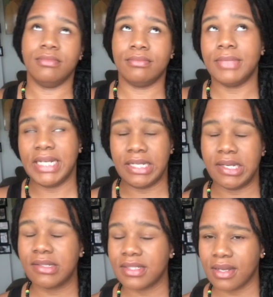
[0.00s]
In the
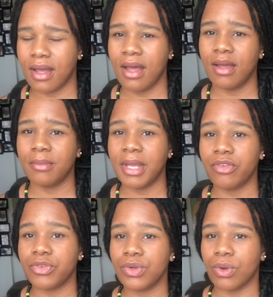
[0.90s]
years to come,
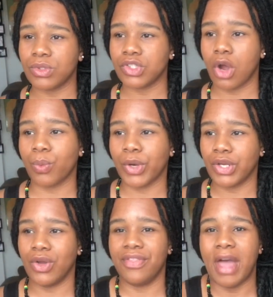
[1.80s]
if you don't start
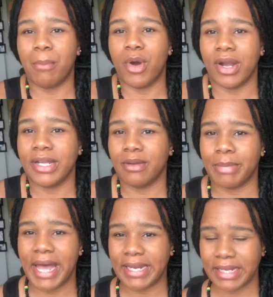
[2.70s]
working on that part of your
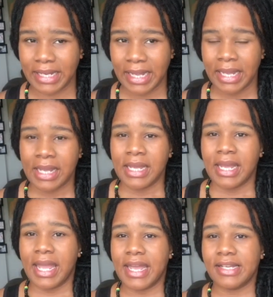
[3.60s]
body
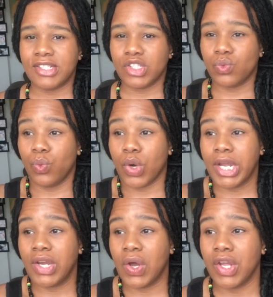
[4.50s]
and just
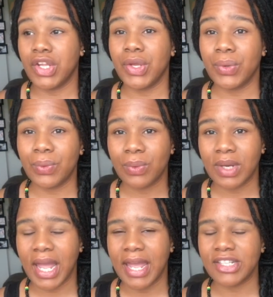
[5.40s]
working on you.
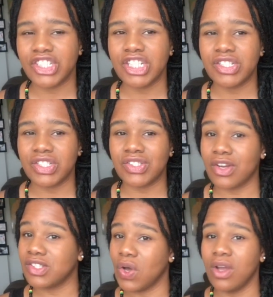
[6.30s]
And she just
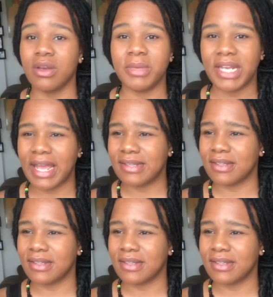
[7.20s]
started talking to me like,